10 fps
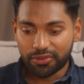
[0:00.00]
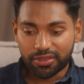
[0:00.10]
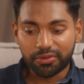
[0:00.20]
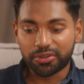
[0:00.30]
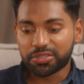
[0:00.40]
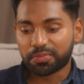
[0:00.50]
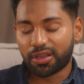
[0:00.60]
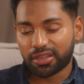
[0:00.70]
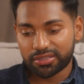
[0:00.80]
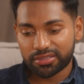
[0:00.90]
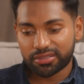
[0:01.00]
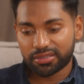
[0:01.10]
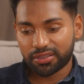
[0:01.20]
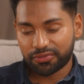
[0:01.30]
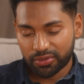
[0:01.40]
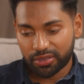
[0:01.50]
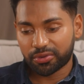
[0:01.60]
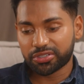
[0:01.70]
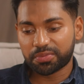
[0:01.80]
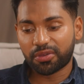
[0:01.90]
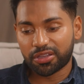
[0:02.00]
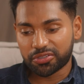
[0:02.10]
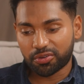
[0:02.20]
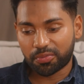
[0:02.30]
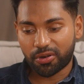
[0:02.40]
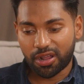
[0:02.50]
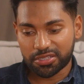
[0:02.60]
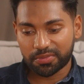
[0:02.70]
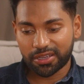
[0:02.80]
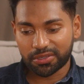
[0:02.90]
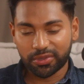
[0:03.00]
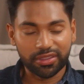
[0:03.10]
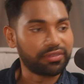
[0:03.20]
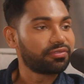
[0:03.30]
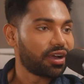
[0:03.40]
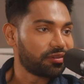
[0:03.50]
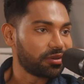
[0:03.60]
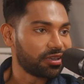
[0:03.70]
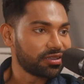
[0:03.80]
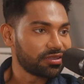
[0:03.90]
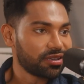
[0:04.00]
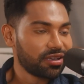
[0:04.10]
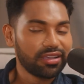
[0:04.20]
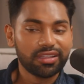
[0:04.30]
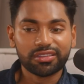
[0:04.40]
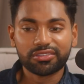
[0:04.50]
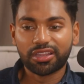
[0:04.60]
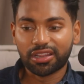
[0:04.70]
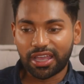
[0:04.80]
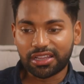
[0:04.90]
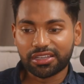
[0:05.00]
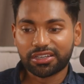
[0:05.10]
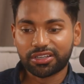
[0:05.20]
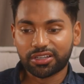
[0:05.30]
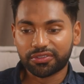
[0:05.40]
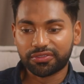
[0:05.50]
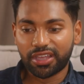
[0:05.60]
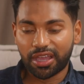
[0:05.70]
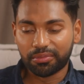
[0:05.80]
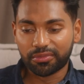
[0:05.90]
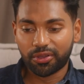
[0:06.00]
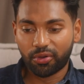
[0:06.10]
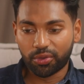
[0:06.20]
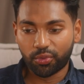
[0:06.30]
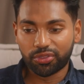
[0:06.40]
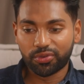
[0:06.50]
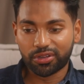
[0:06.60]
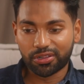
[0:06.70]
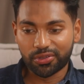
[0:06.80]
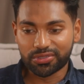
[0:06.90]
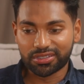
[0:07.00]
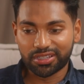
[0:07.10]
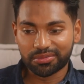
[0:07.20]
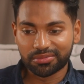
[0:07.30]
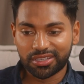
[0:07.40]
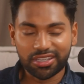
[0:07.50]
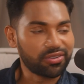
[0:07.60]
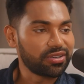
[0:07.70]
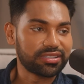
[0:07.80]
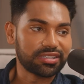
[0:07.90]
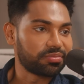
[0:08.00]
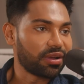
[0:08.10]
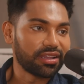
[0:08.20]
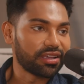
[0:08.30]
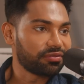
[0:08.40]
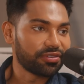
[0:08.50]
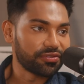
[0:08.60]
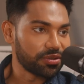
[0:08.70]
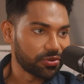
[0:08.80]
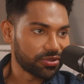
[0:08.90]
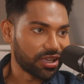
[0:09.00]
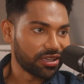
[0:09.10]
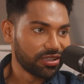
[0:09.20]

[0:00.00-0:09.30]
you can respond to a prospect within 5 minutes, the likelihood of them going with you and closing them increases by like 50%.